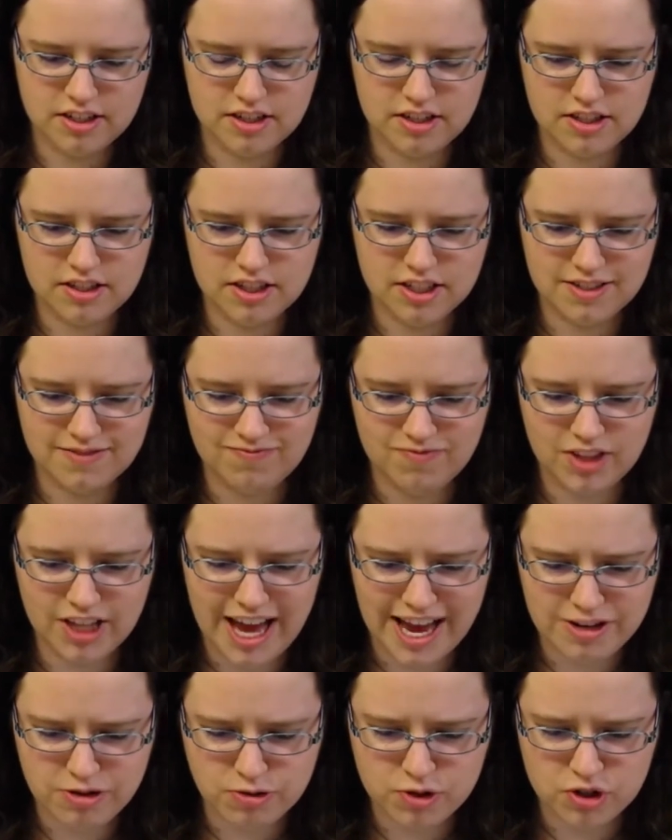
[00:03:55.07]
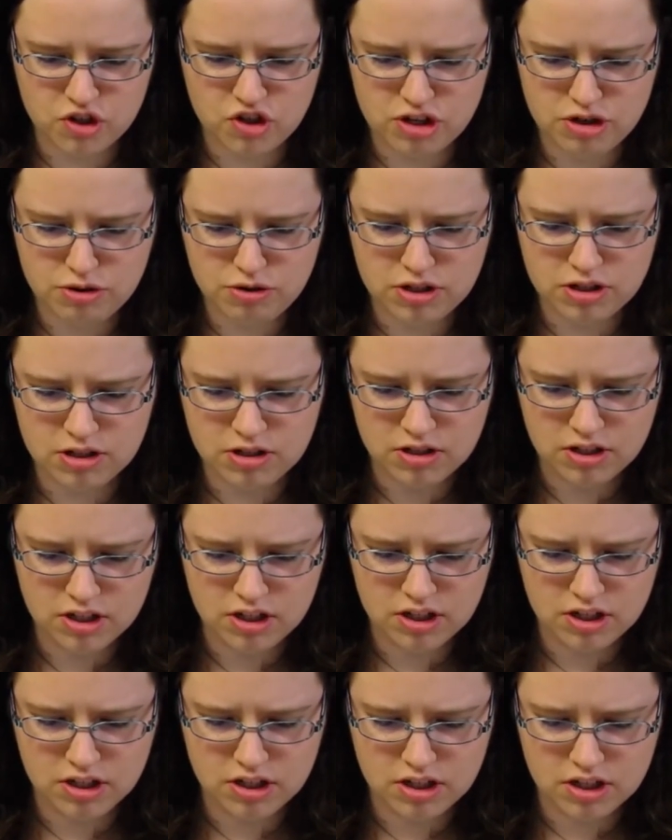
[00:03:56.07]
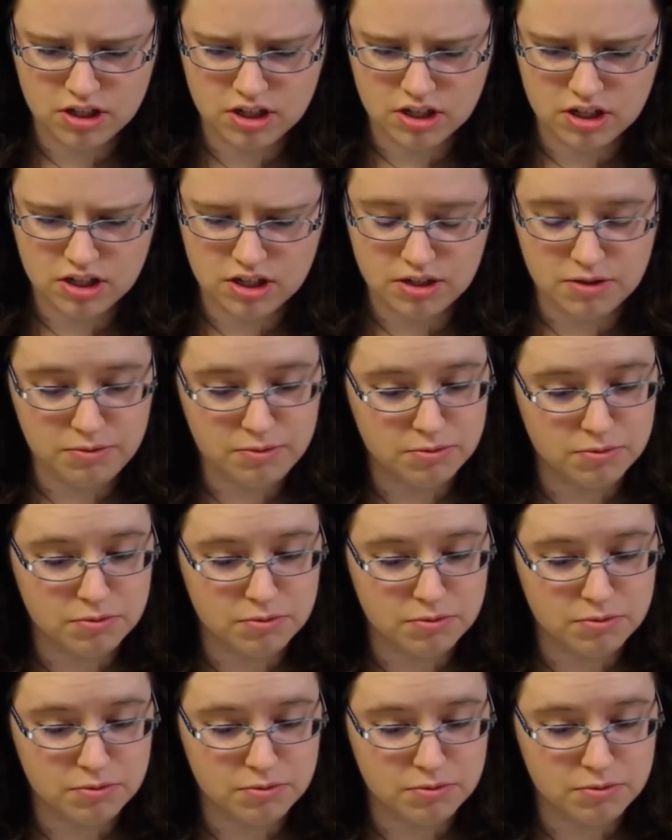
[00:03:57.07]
The Lazarus juice? Oh.